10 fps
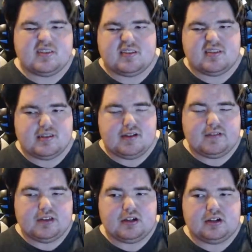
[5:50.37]
stuff in
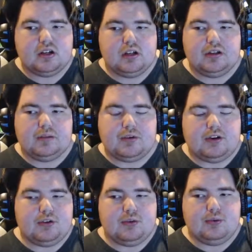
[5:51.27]
here. We're going to
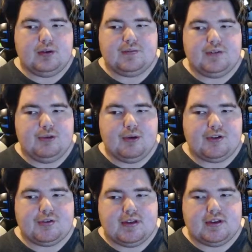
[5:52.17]
do a few other
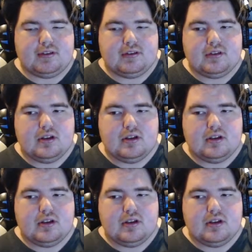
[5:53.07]
things,